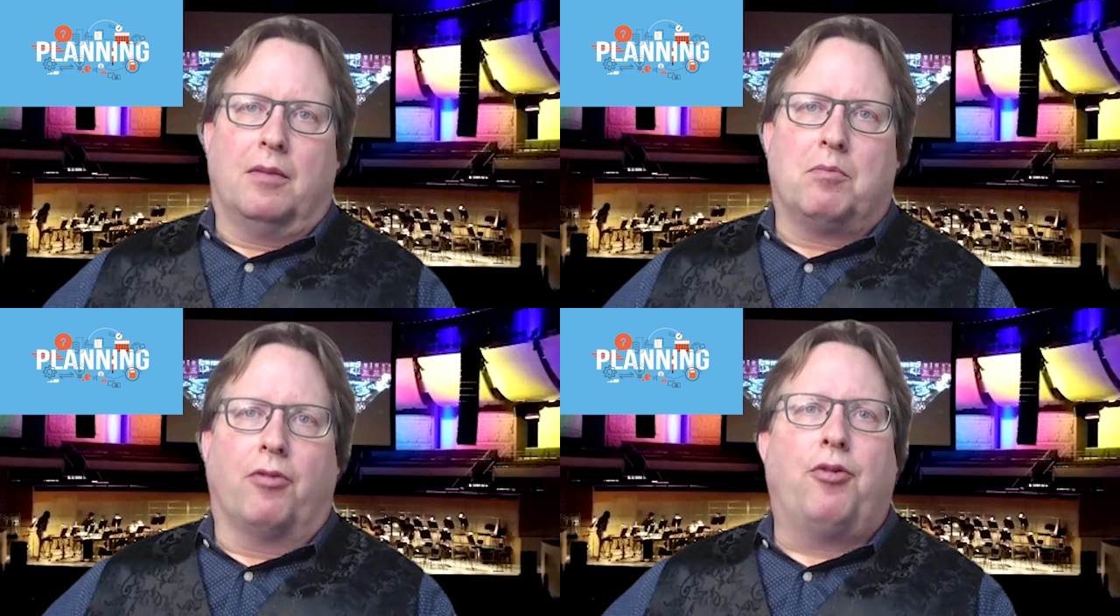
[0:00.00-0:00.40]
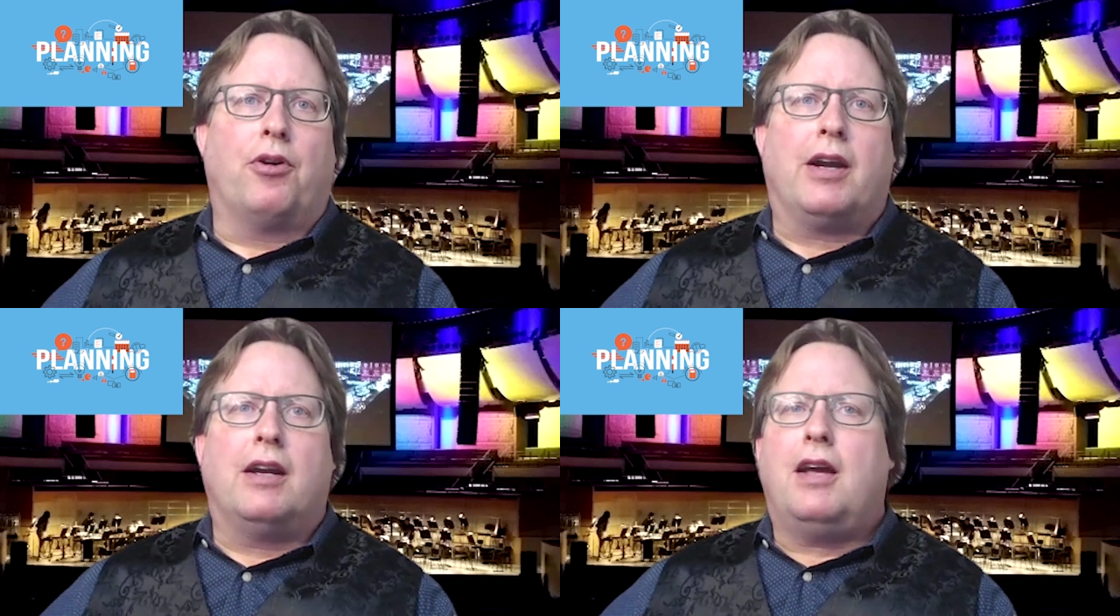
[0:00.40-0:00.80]

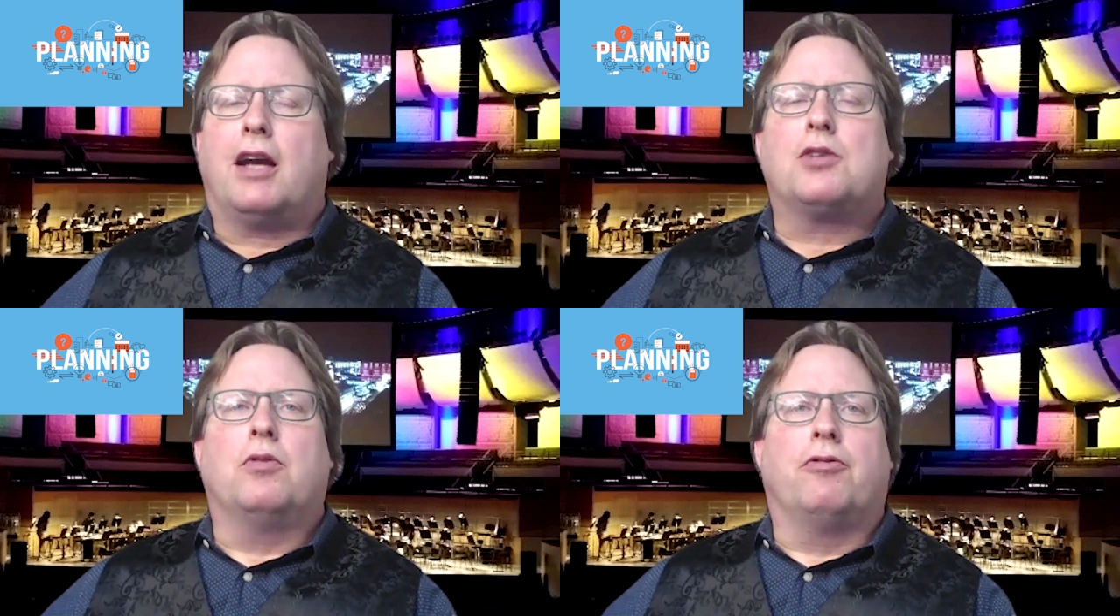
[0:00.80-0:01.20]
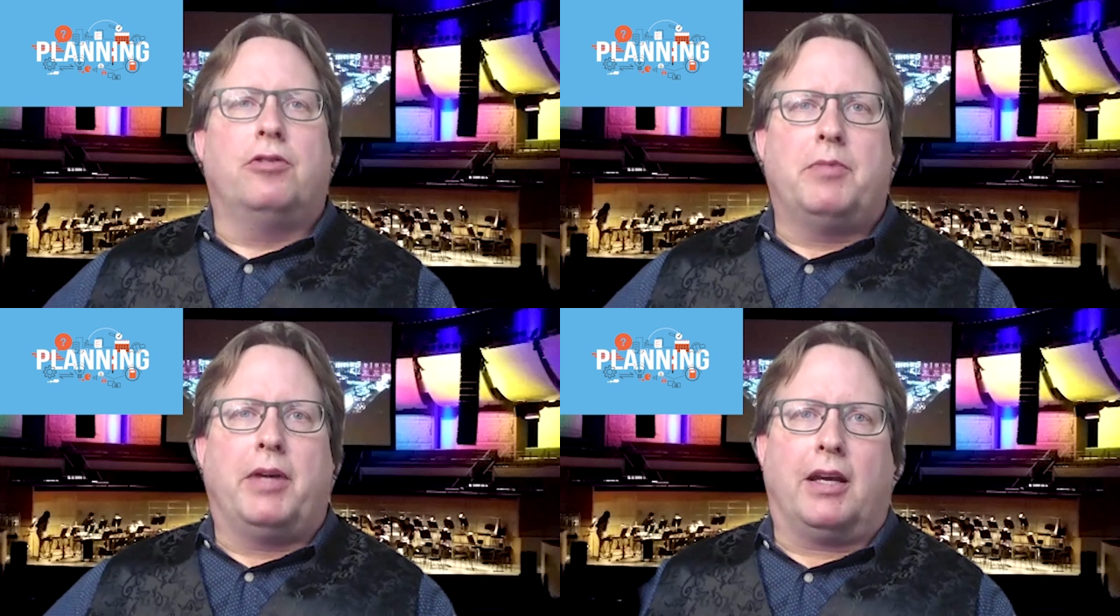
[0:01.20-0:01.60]
before any actual
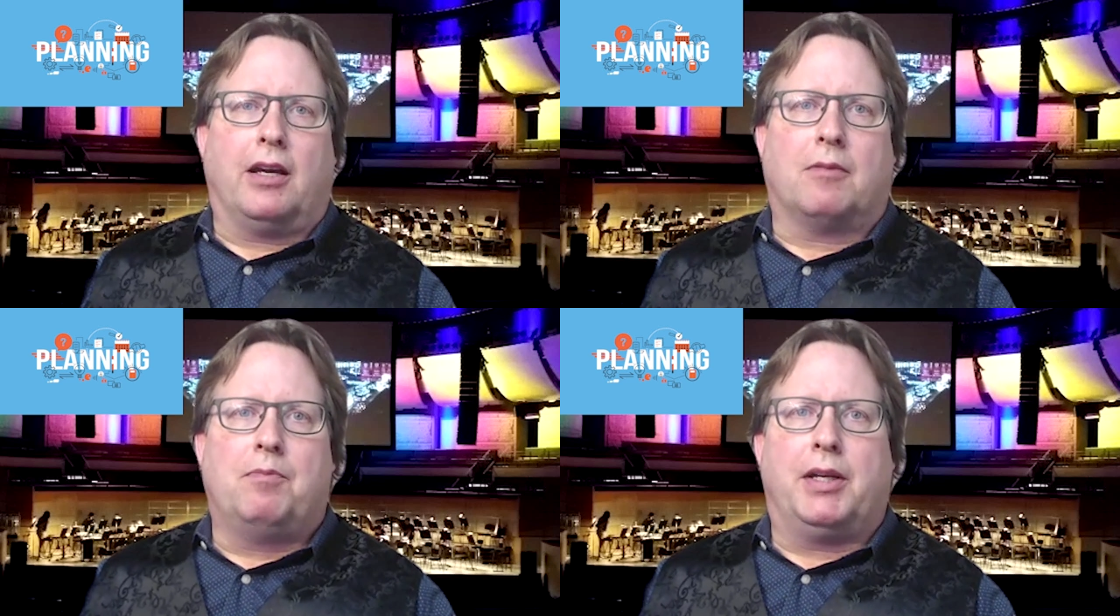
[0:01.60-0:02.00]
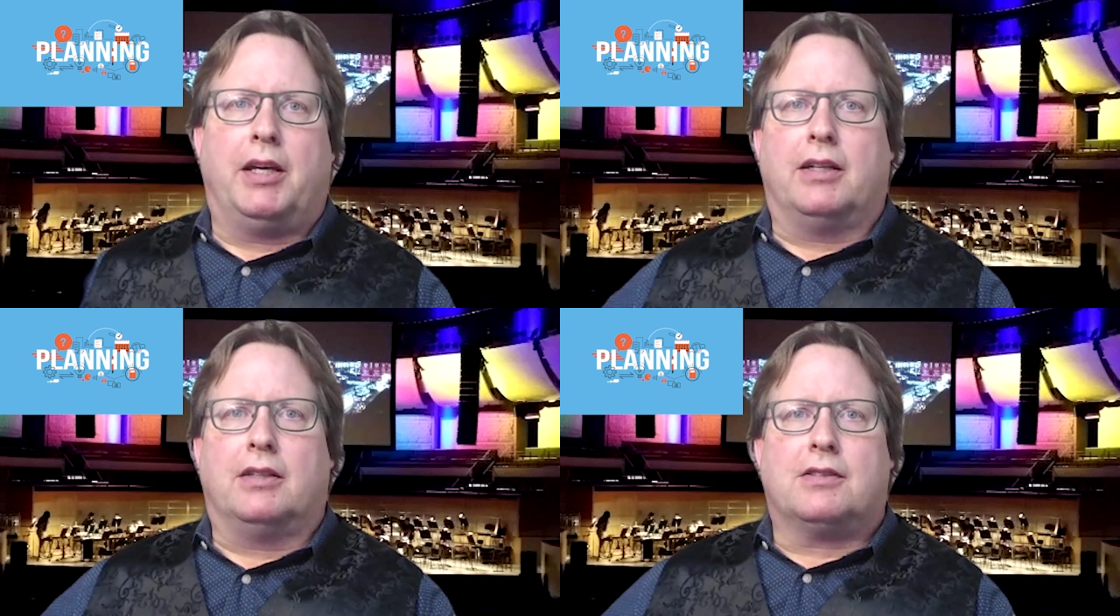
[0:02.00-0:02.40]
filmmaking
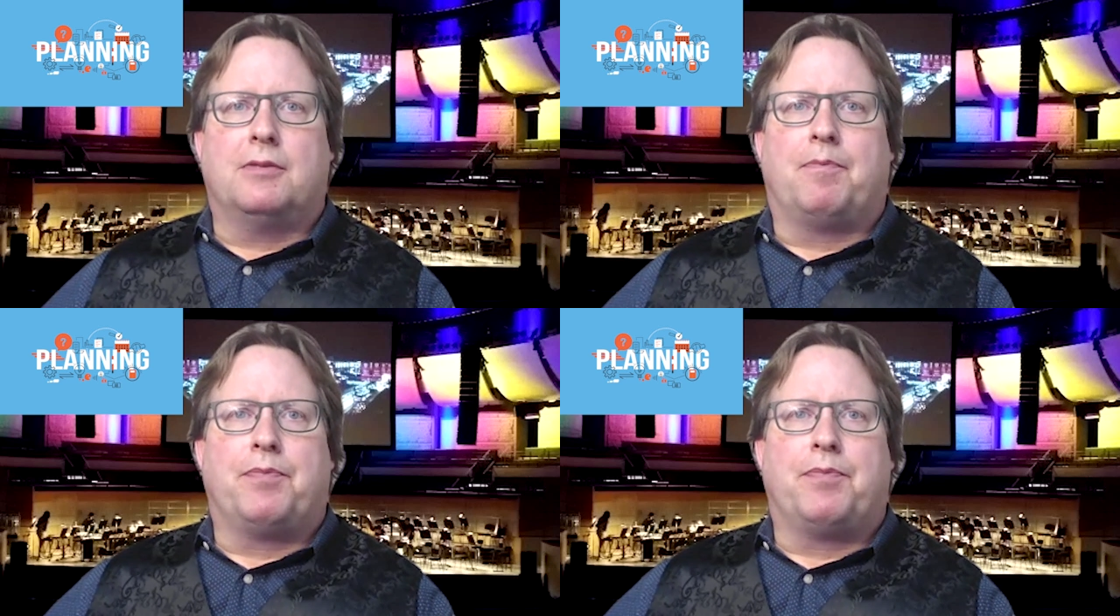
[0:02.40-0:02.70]
begins.